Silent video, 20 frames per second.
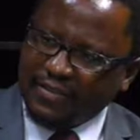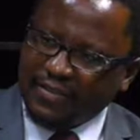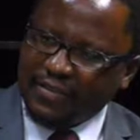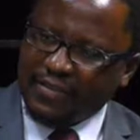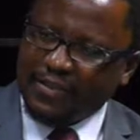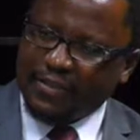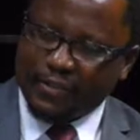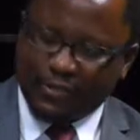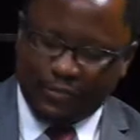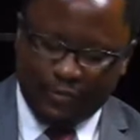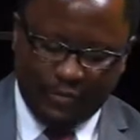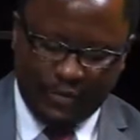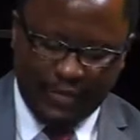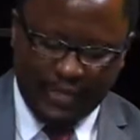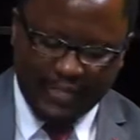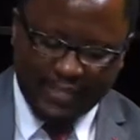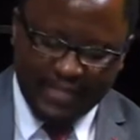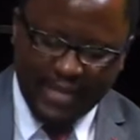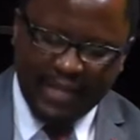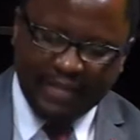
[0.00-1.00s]
So the
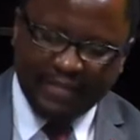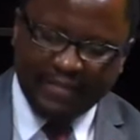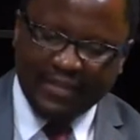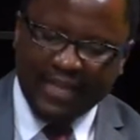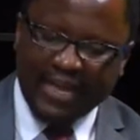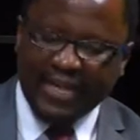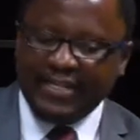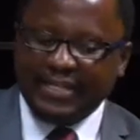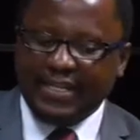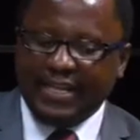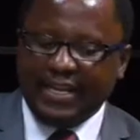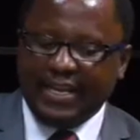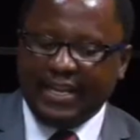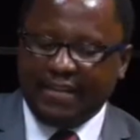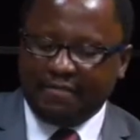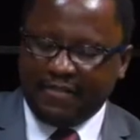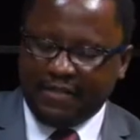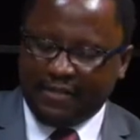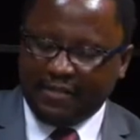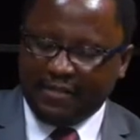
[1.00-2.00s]
10th and the
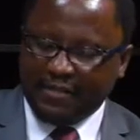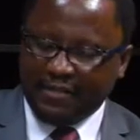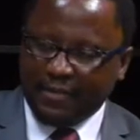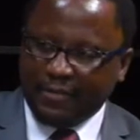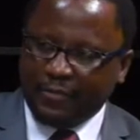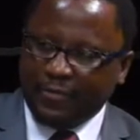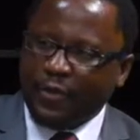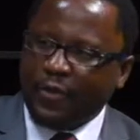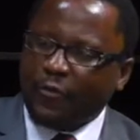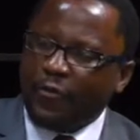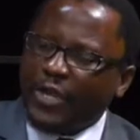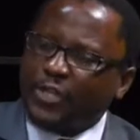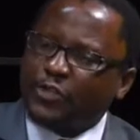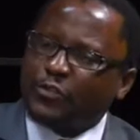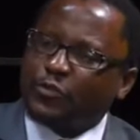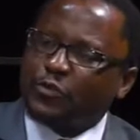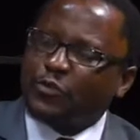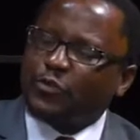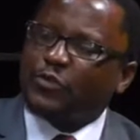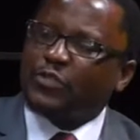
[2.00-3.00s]
11th, we are going to
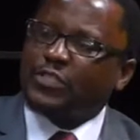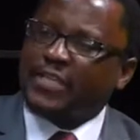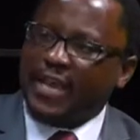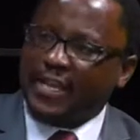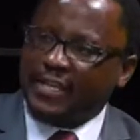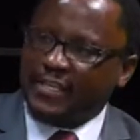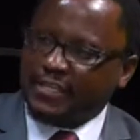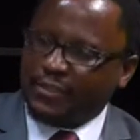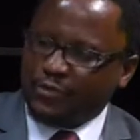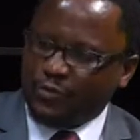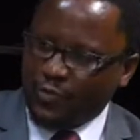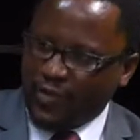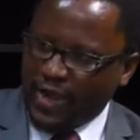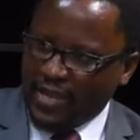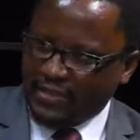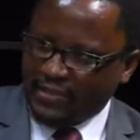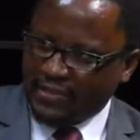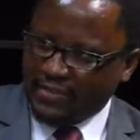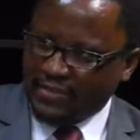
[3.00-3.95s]
do site tours.